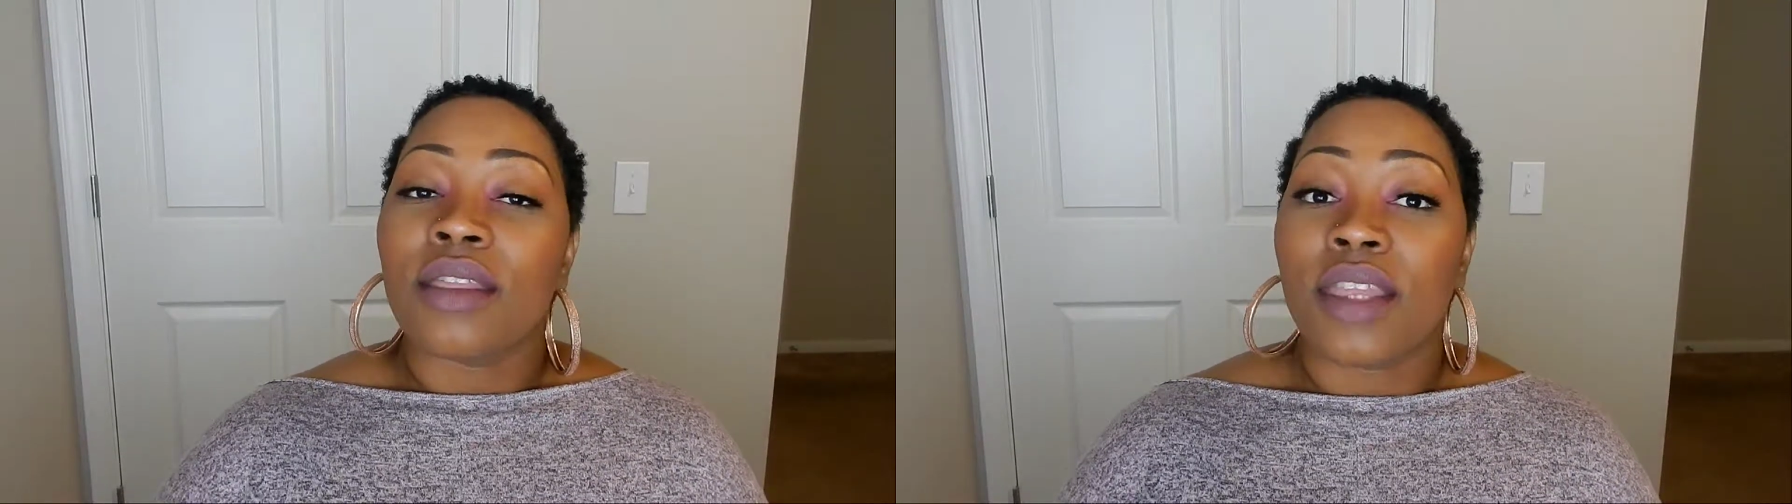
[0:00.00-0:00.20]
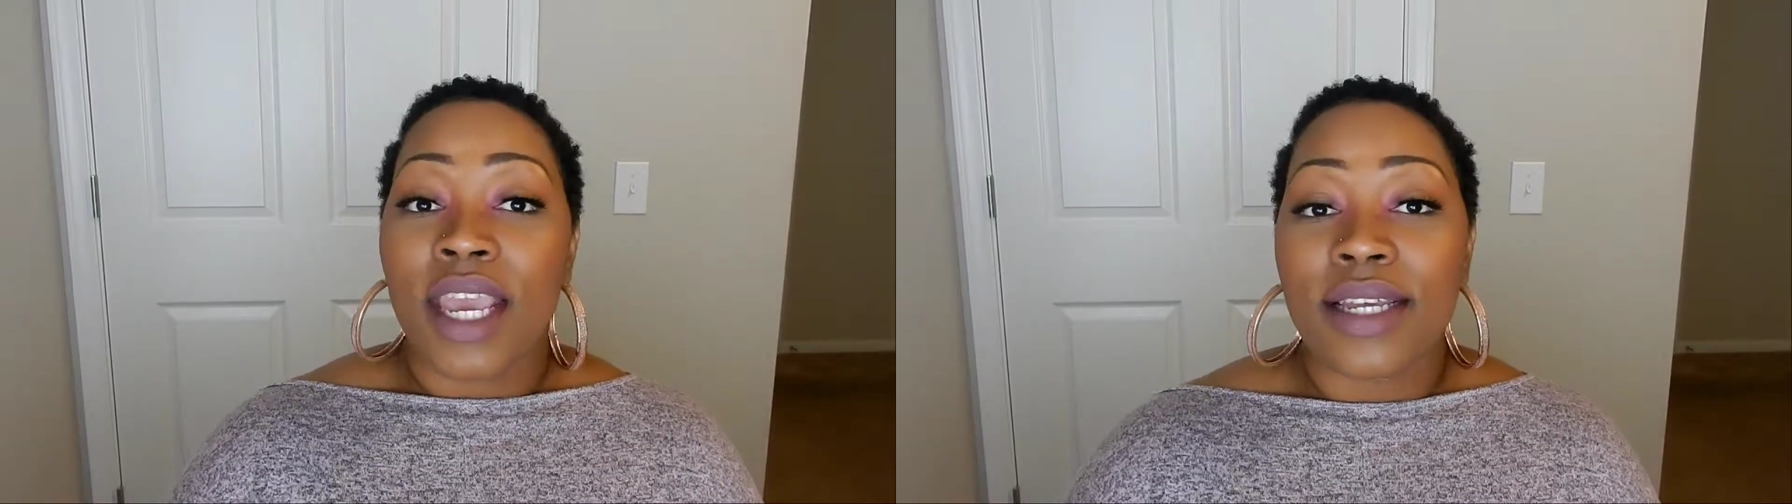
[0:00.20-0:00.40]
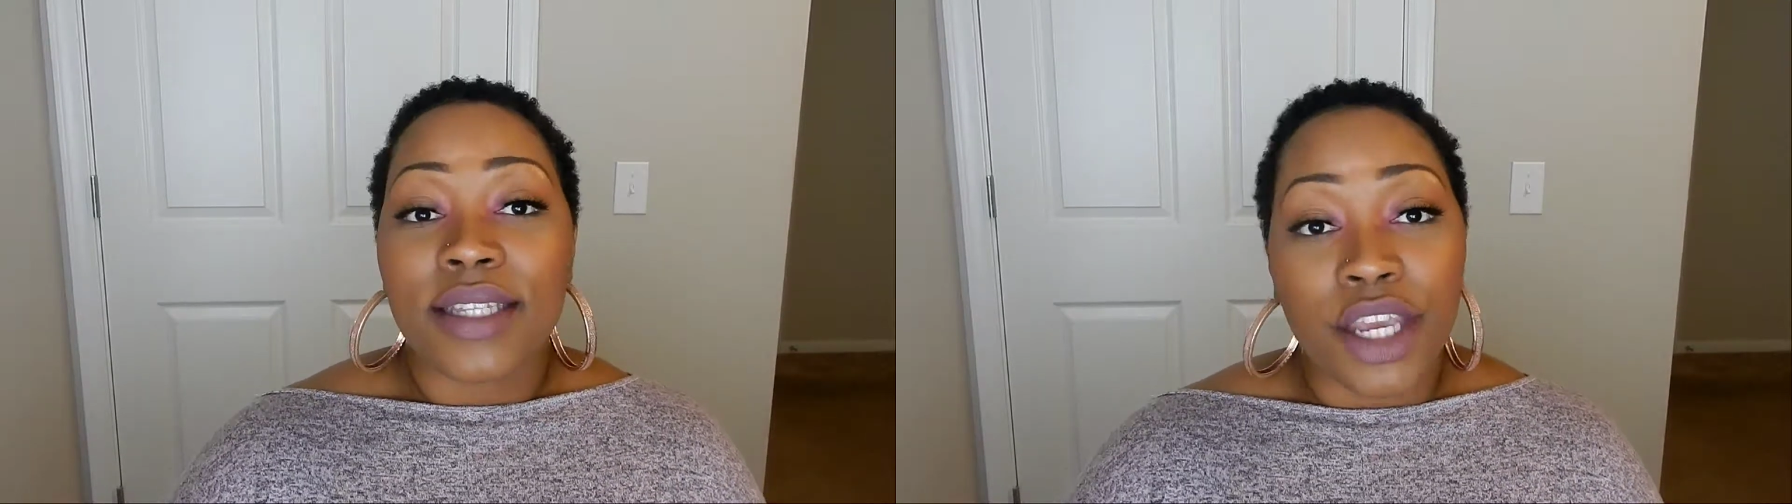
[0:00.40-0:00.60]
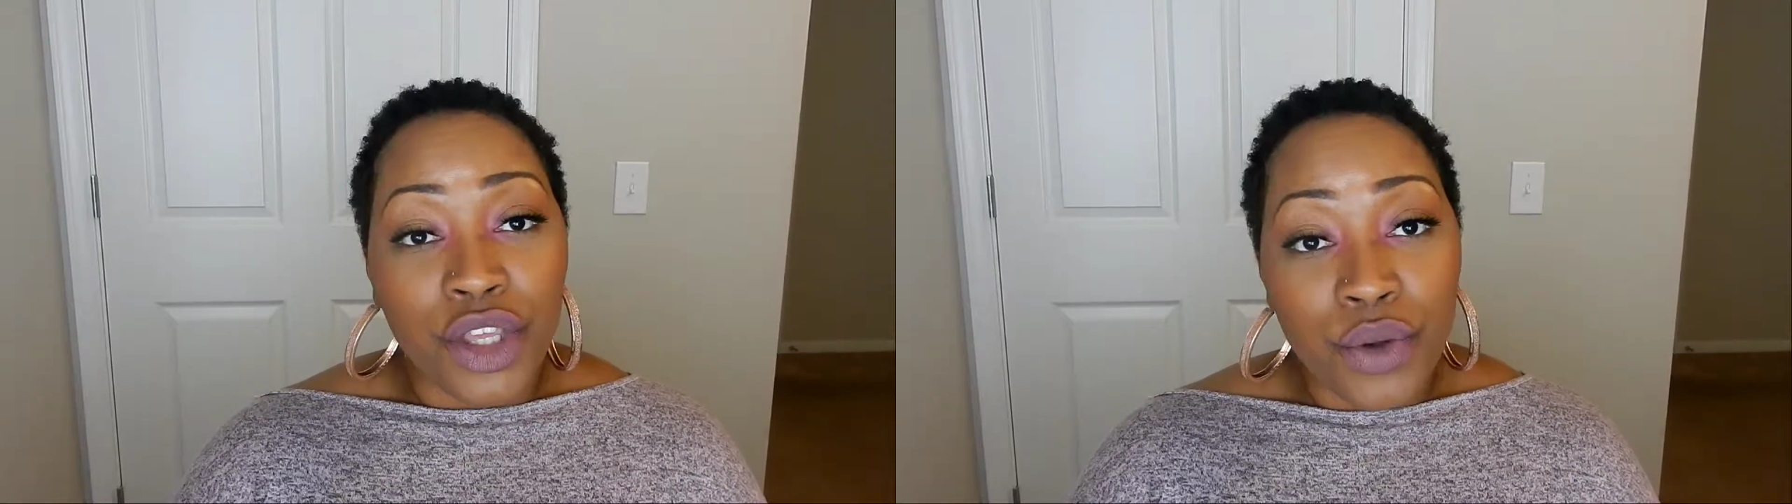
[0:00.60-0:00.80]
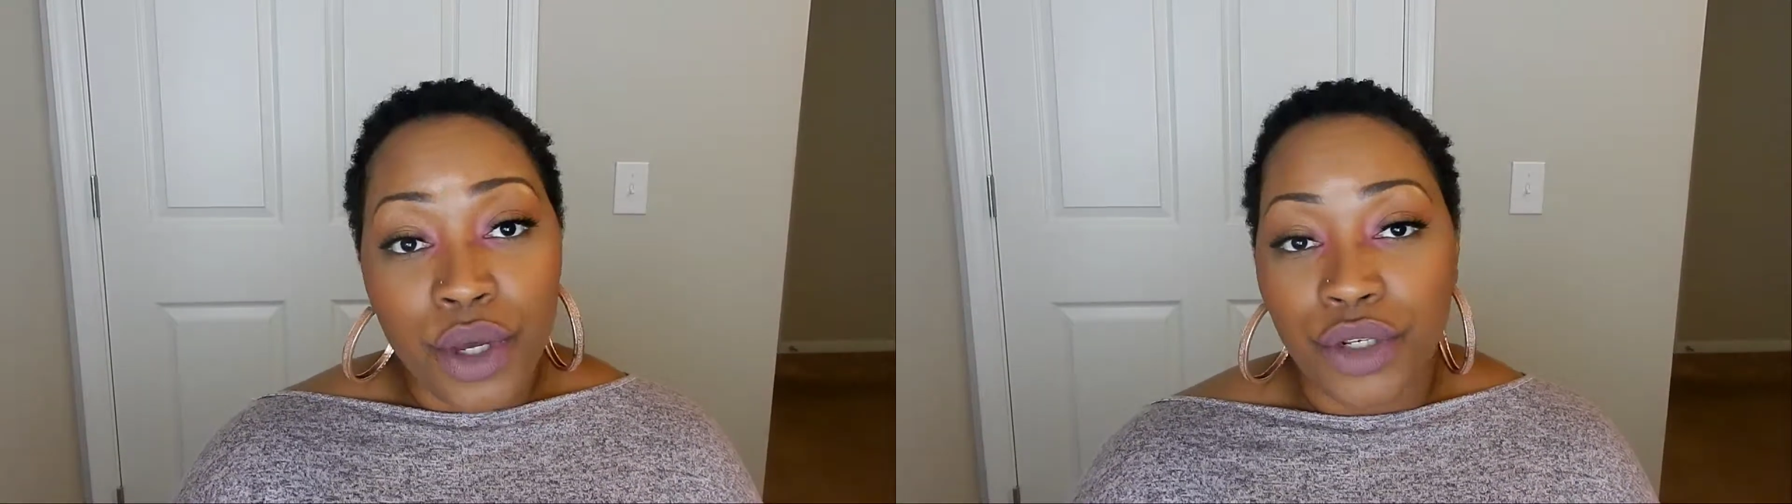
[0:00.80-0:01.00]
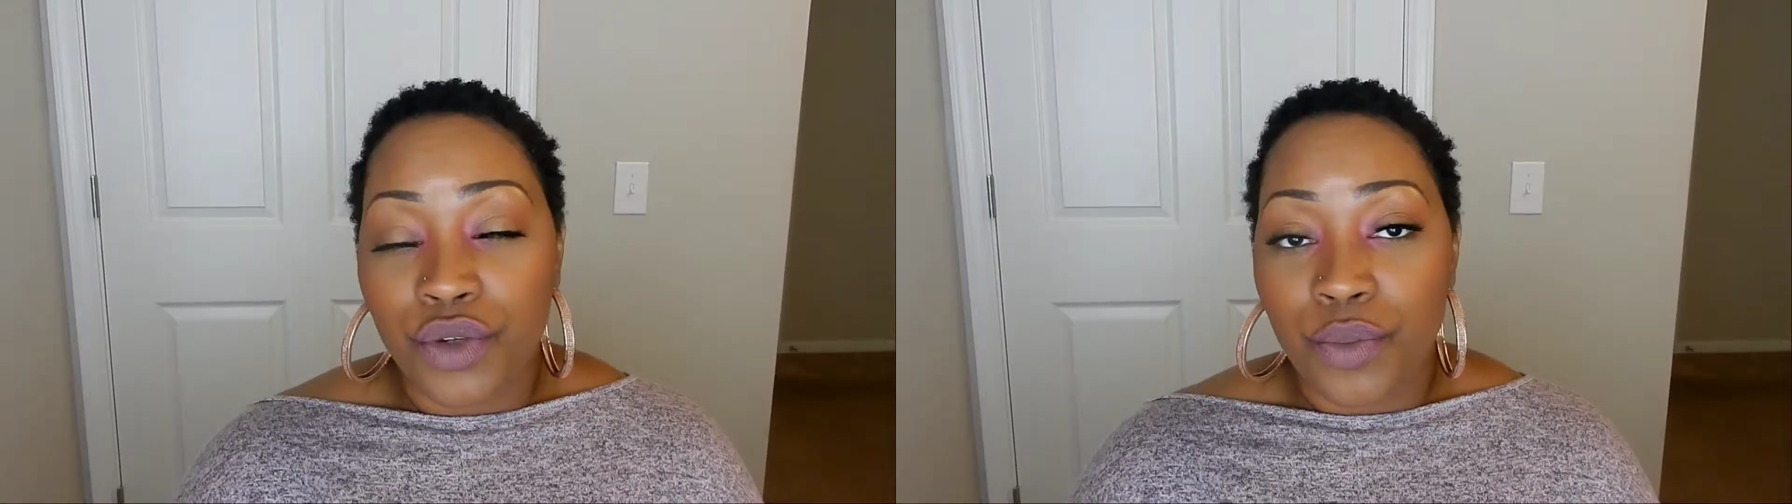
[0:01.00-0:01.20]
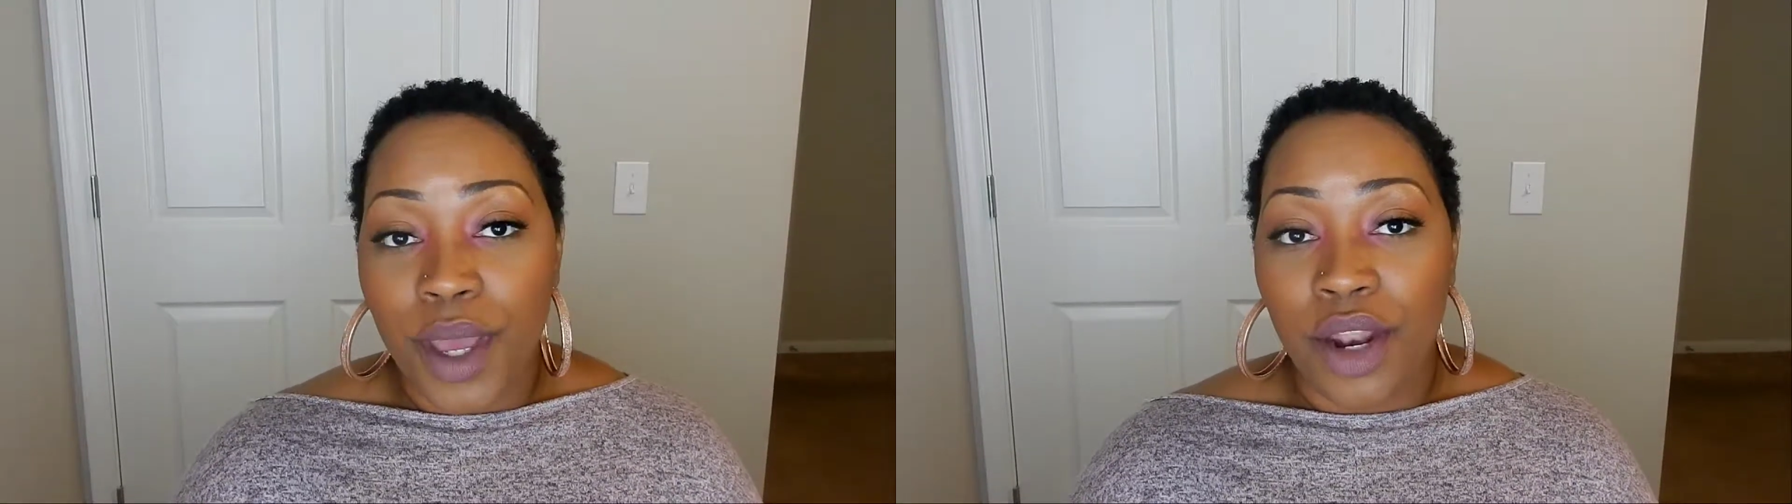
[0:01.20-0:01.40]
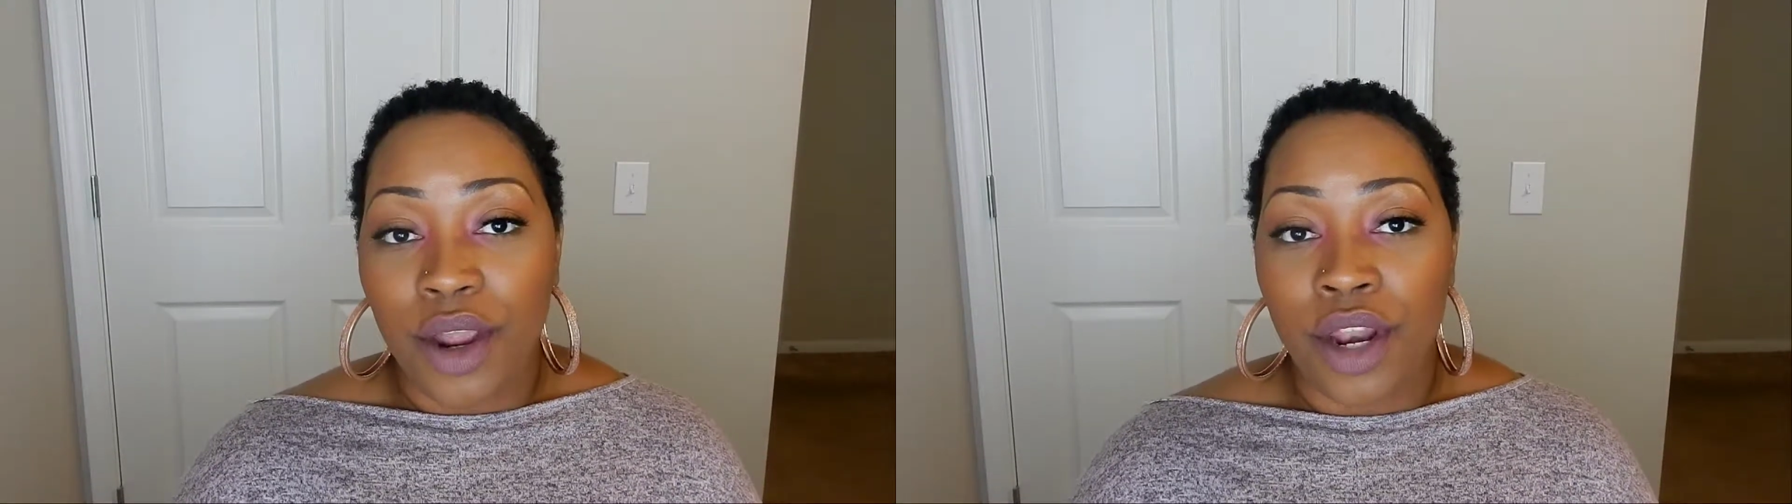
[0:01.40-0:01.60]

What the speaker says: things that you could do better